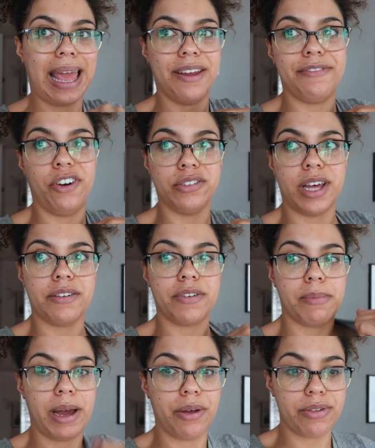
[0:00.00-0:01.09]
and it falls out of her
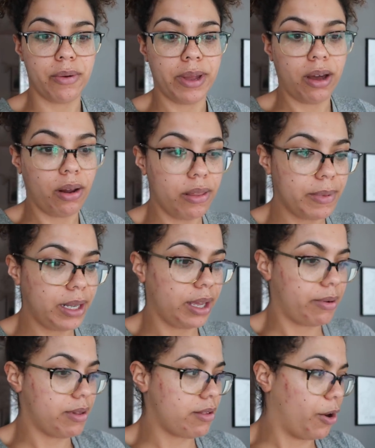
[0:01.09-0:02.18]
mouth. So we got all them in
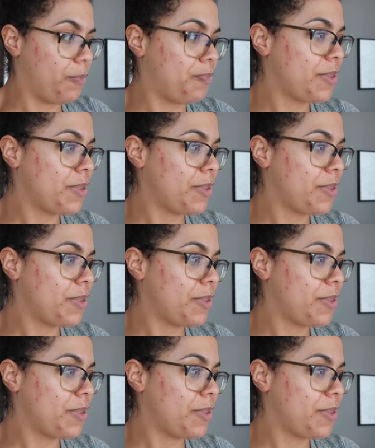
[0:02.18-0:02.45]
liquid, so